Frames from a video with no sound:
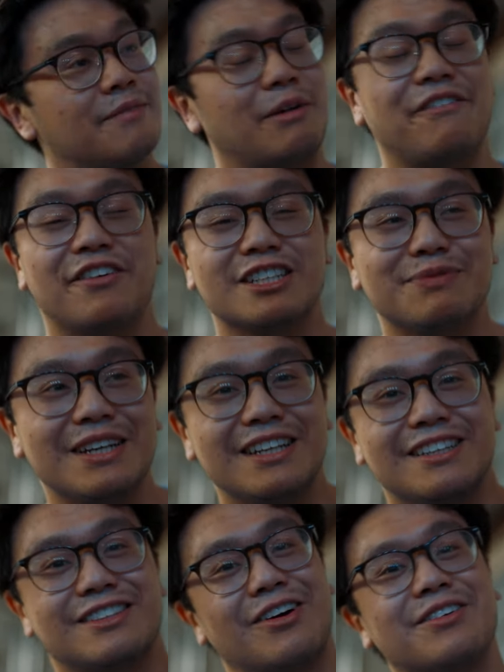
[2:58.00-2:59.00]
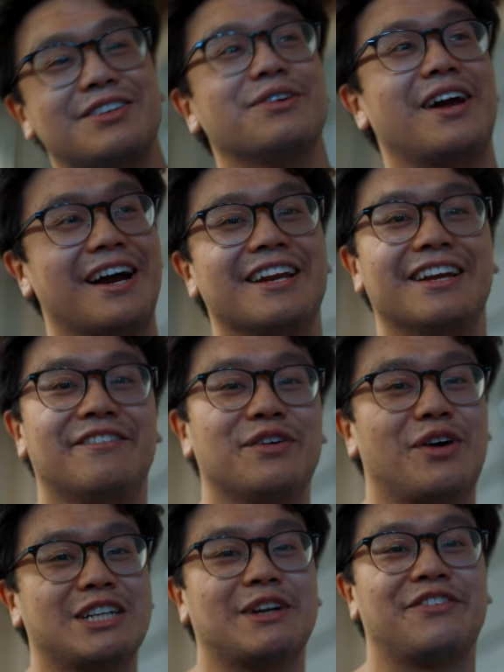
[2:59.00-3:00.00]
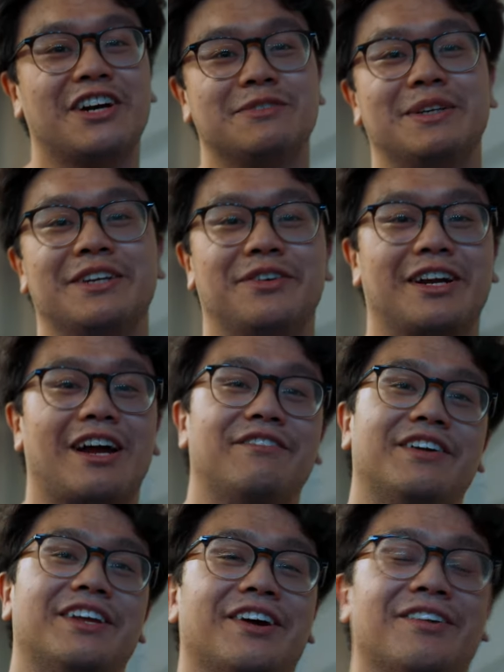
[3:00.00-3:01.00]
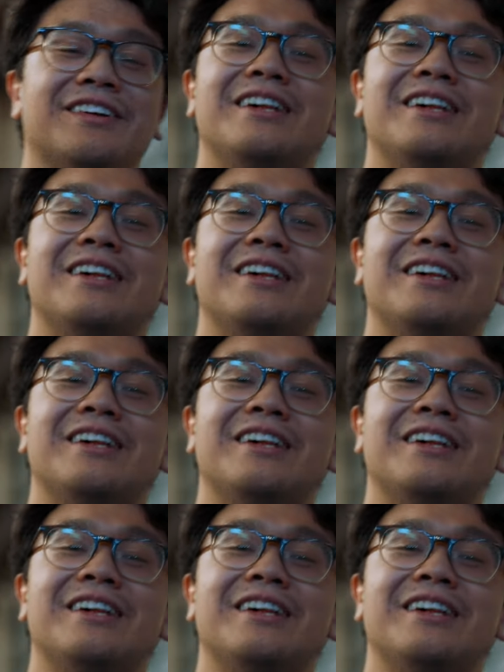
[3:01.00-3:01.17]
my first meet, don't do what I did. If you watch my first meet recap video,